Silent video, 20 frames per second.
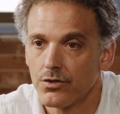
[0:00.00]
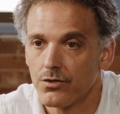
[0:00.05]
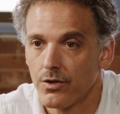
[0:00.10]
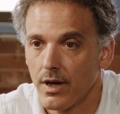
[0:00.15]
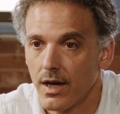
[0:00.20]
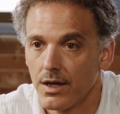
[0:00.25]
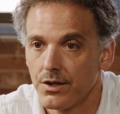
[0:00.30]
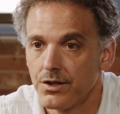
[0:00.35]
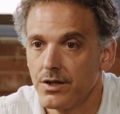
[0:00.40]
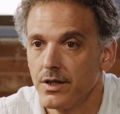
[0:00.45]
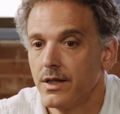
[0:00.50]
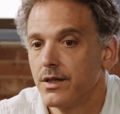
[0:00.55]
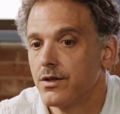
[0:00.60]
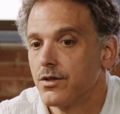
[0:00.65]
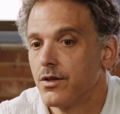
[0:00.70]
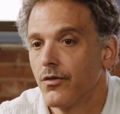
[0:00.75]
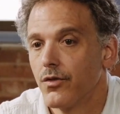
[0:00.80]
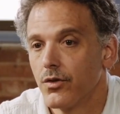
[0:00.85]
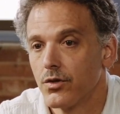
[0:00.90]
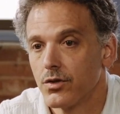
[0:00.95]
strategy
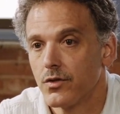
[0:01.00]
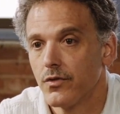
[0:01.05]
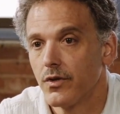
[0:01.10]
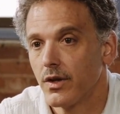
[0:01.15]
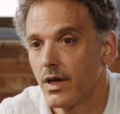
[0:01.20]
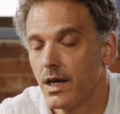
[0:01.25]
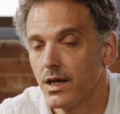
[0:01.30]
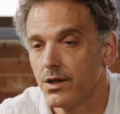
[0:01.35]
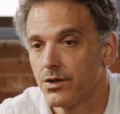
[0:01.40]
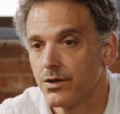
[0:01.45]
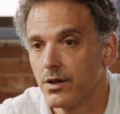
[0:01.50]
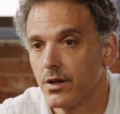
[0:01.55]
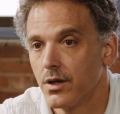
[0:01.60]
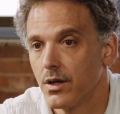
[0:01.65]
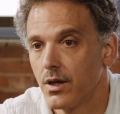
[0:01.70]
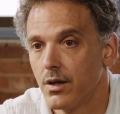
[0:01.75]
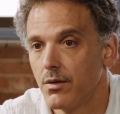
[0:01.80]
is diversification